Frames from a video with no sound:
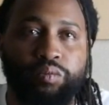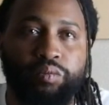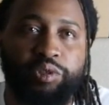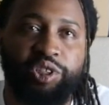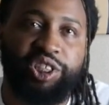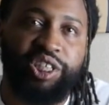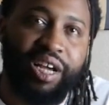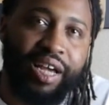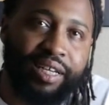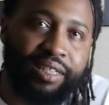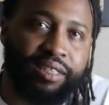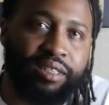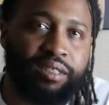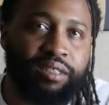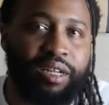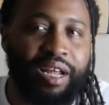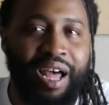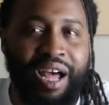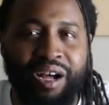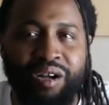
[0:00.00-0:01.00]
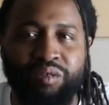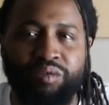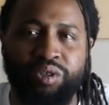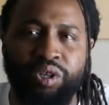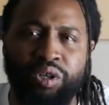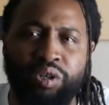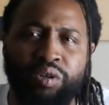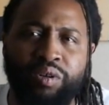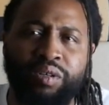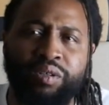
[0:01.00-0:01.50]
chess, and I don't
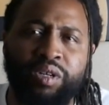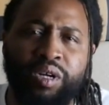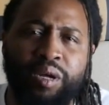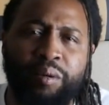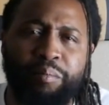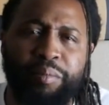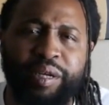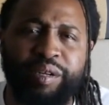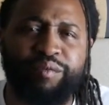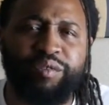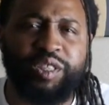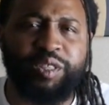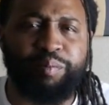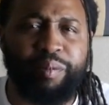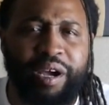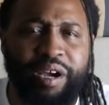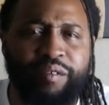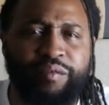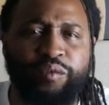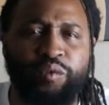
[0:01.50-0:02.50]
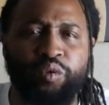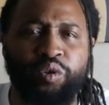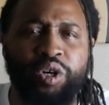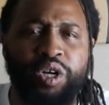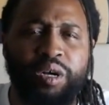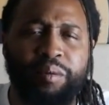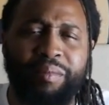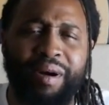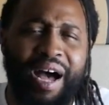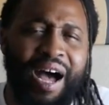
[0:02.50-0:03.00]
know, be respectful,
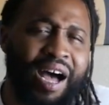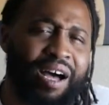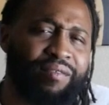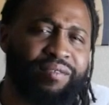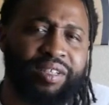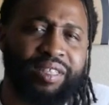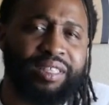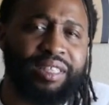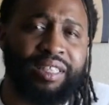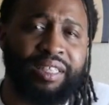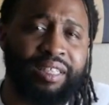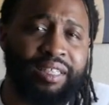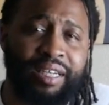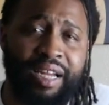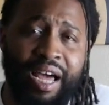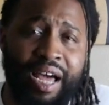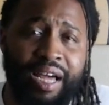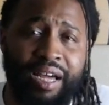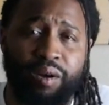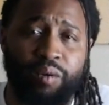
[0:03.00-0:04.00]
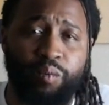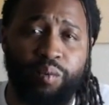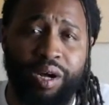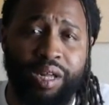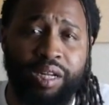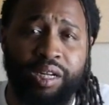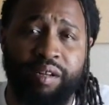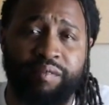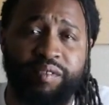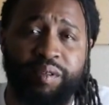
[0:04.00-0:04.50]
but obviously not
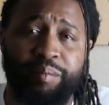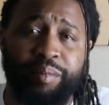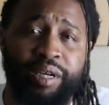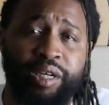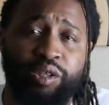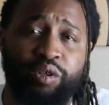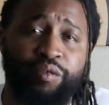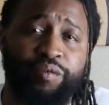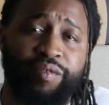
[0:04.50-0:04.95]
well enough to be in your